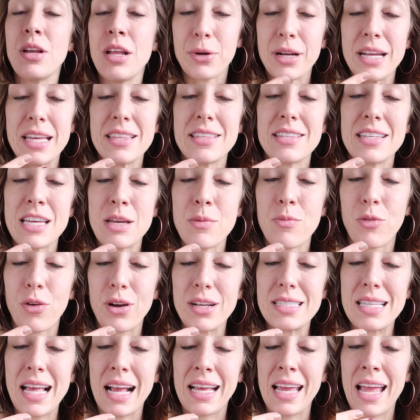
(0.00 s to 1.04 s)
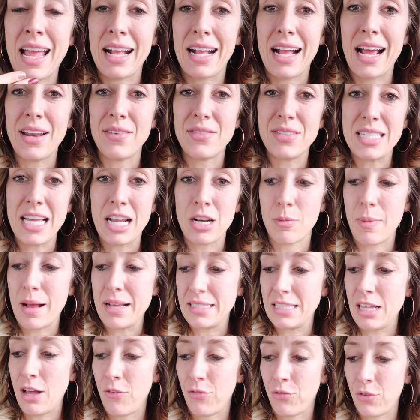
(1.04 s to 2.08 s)
breathe deep for a second and kind of center
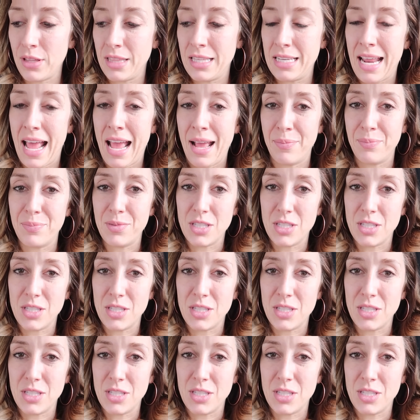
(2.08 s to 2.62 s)
myself for the day.